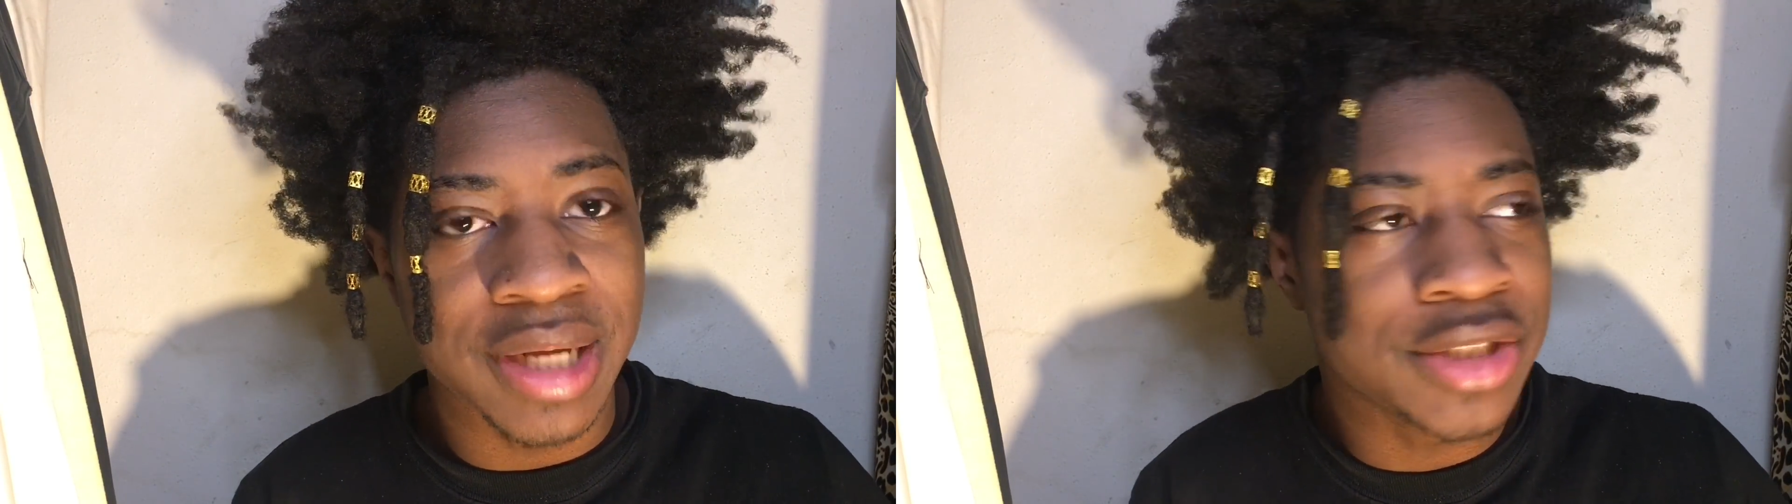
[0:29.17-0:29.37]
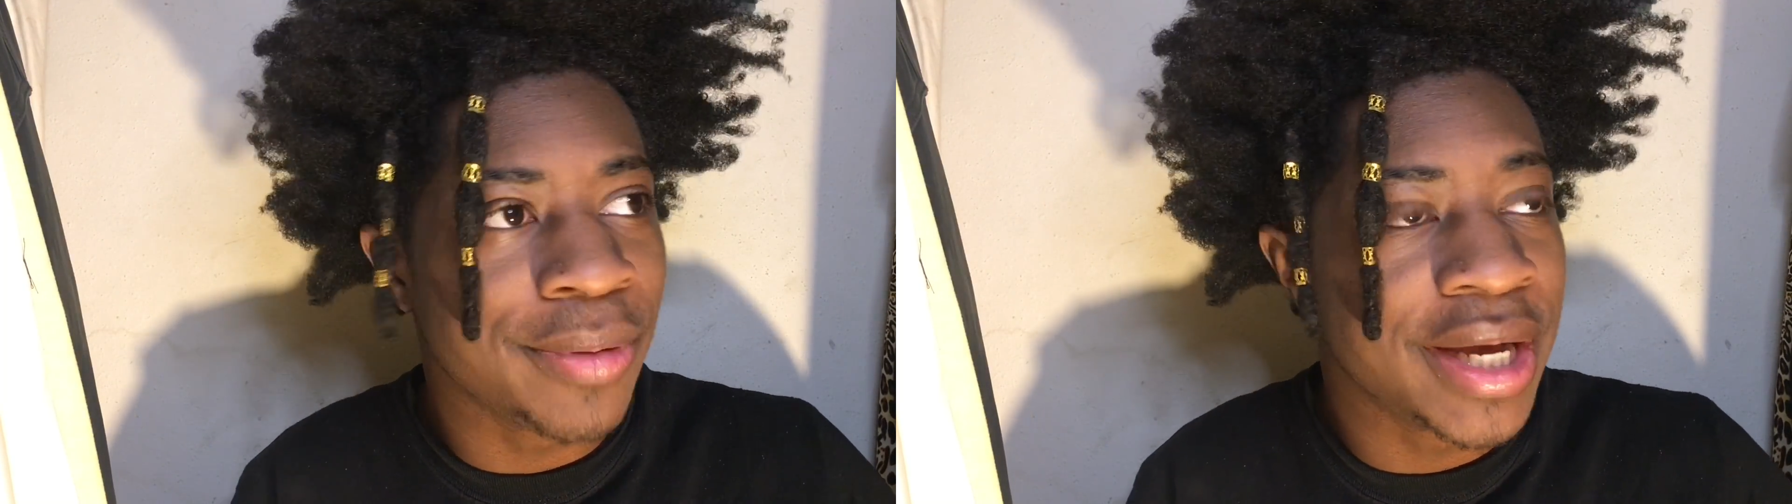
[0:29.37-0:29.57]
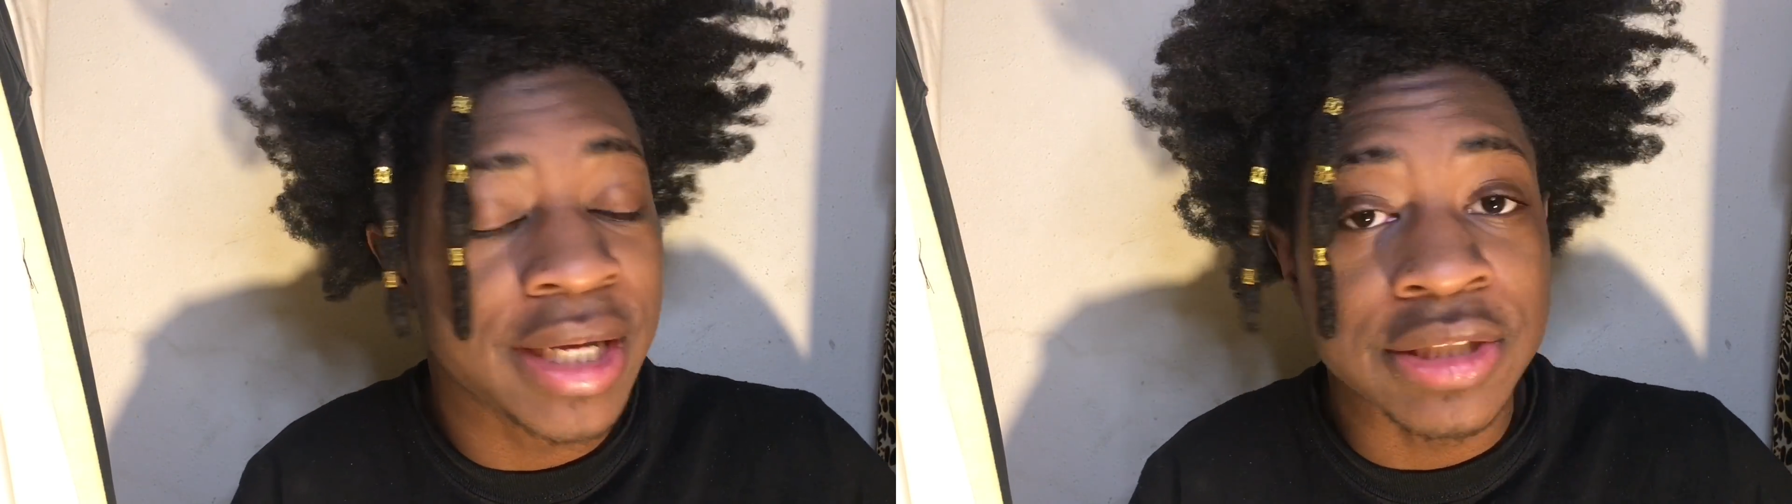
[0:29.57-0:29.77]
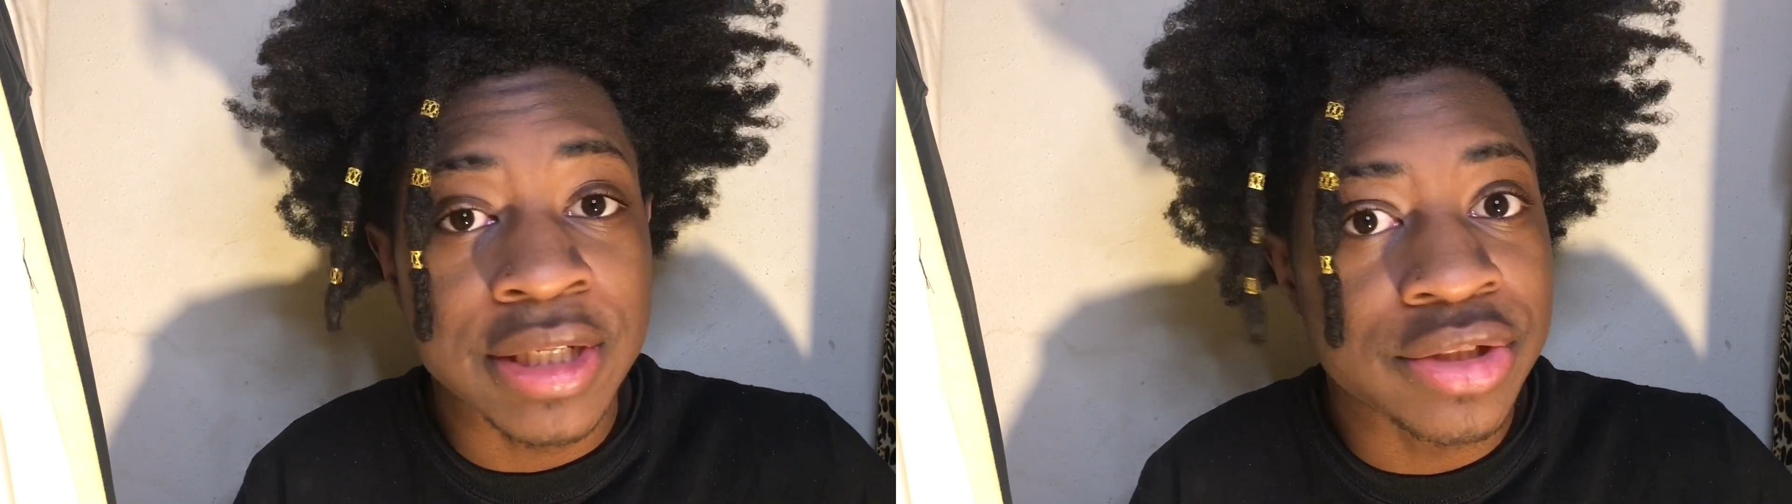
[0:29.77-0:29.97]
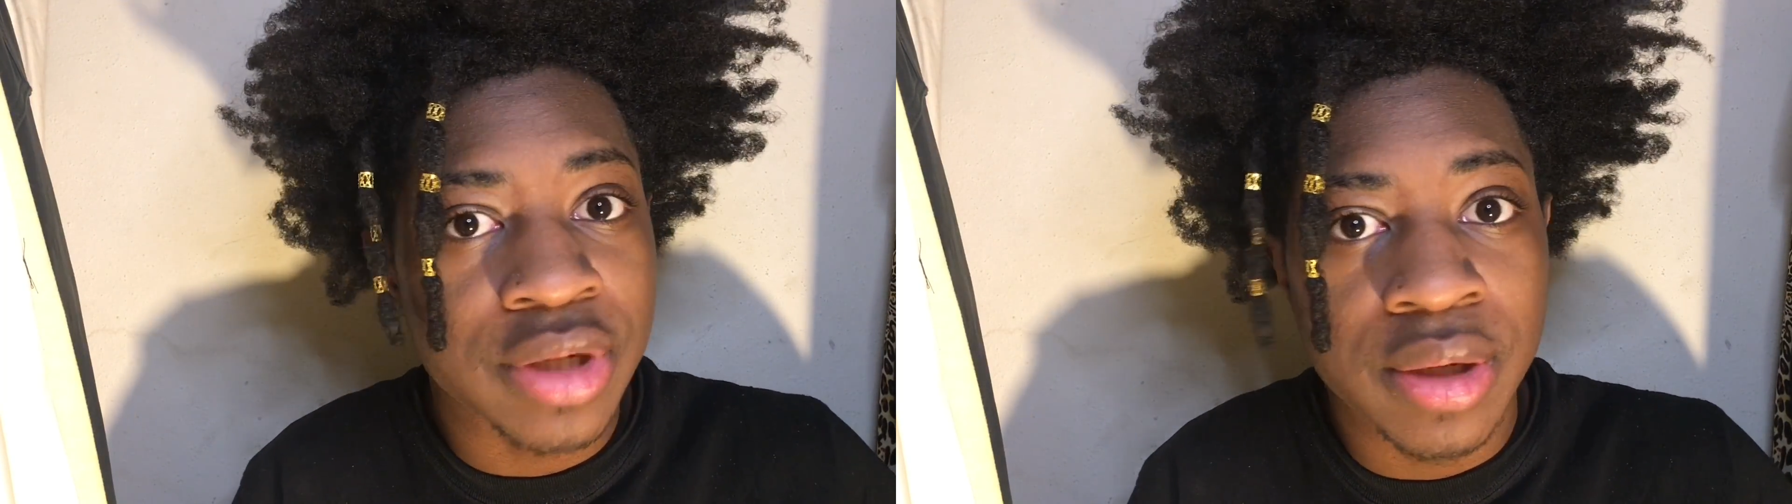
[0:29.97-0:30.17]
That's why I
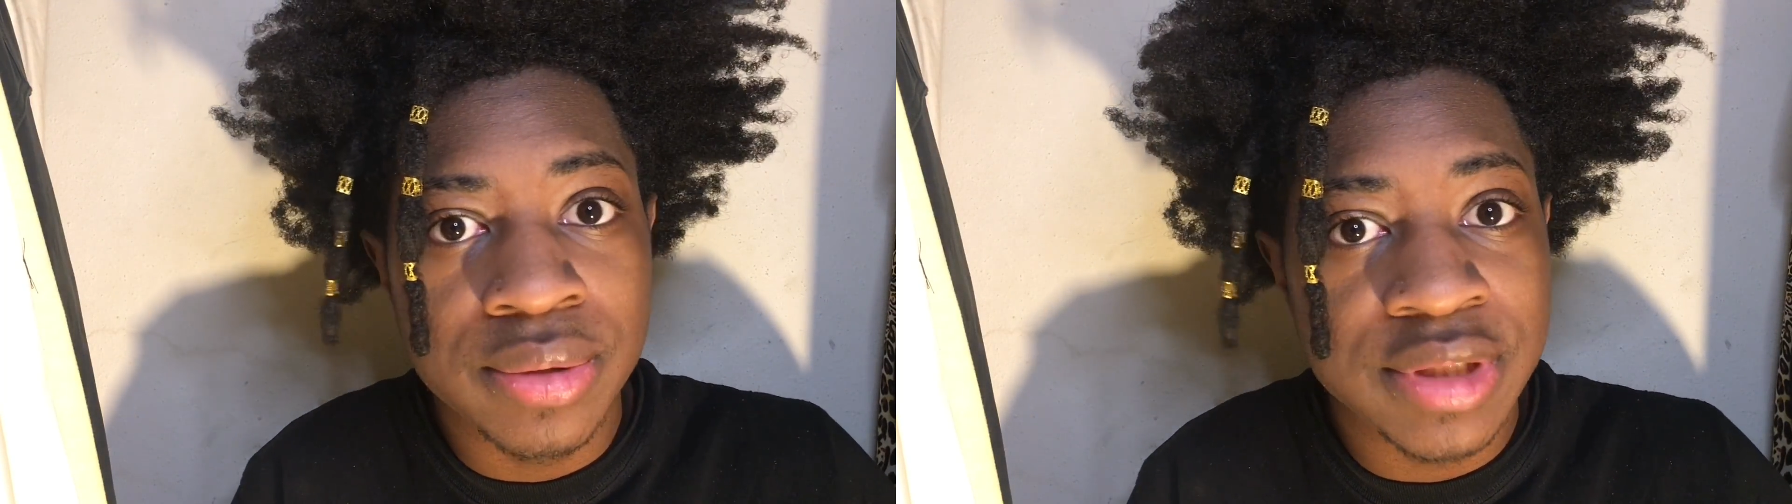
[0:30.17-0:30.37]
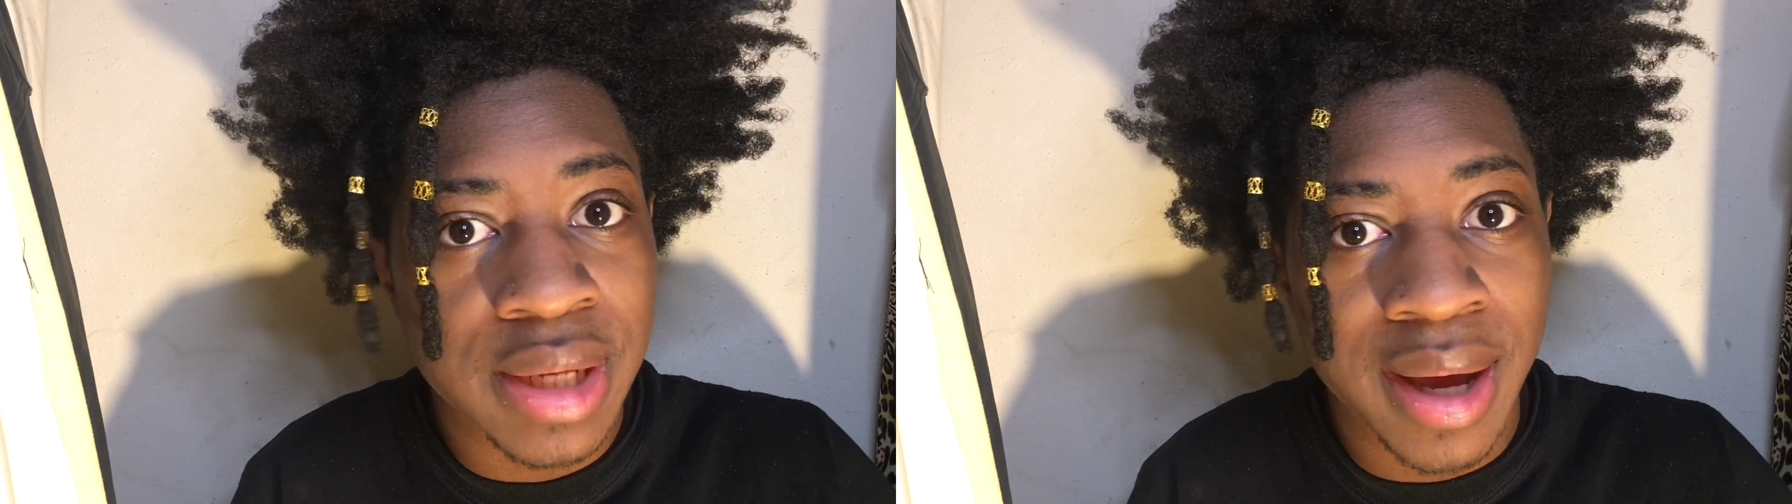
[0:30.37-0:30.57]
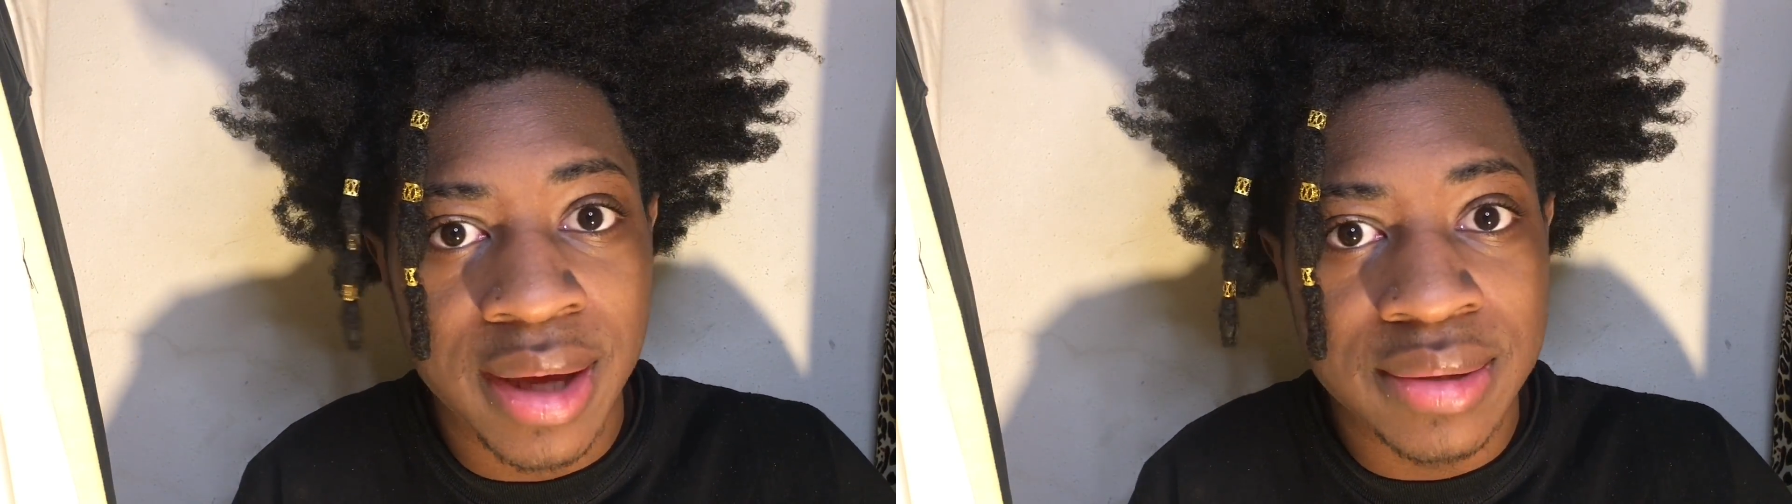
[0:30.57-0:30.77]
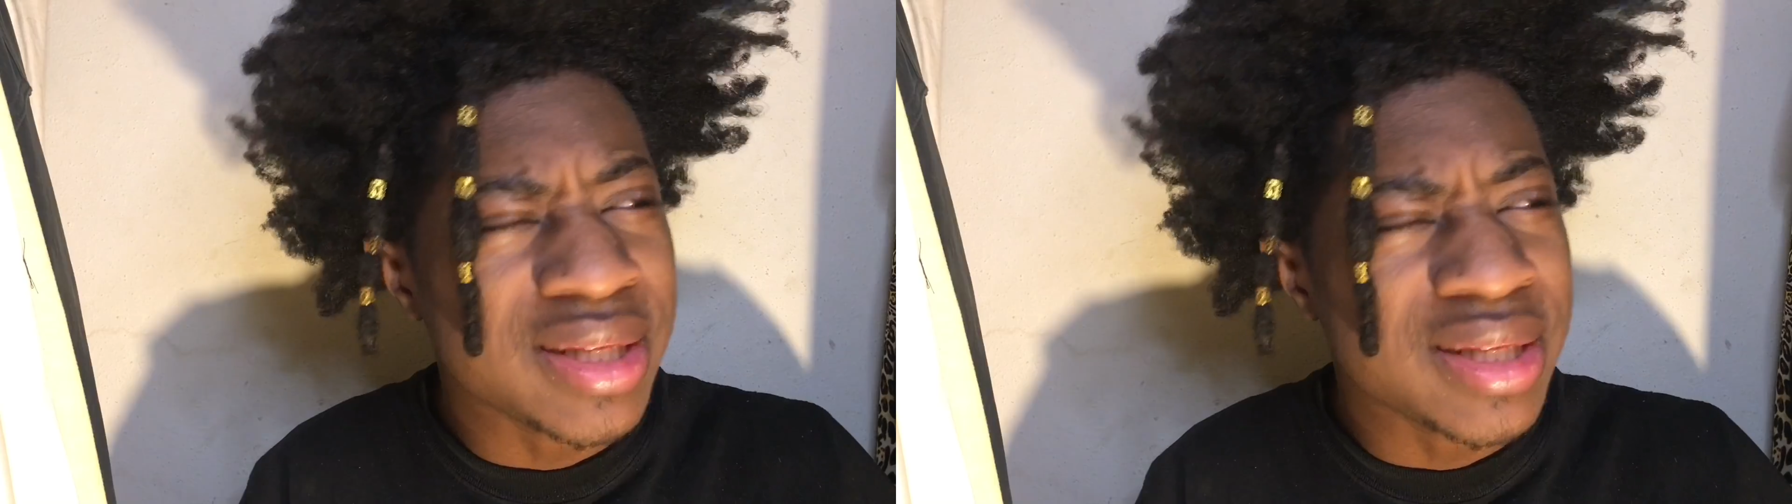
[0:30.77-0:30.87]
change clothes a lot.